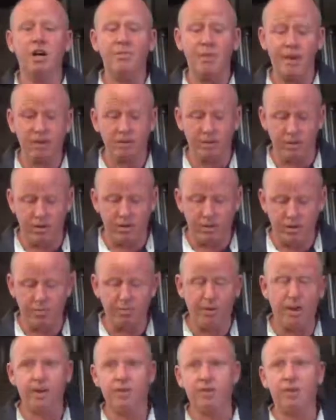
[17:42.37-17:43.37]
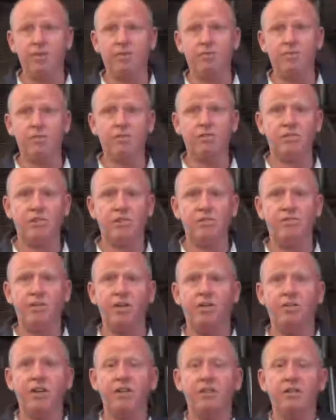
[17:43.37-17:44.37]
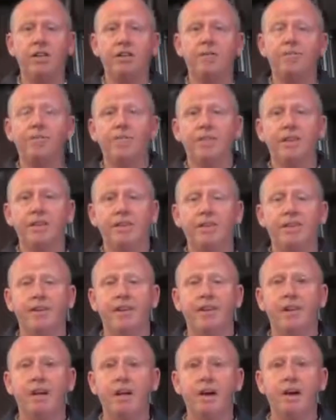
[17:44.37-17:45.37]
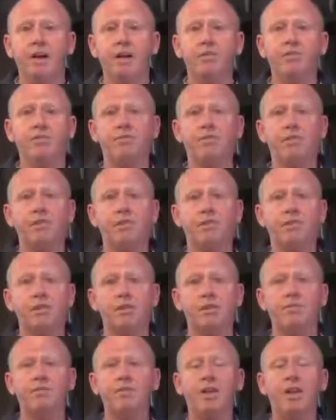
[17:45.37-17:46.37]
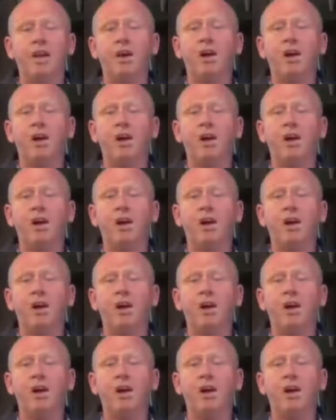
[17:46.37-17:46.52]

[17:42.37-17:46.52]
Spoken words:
I mean, I did make notes for myself, but I've actually hardly referred to them.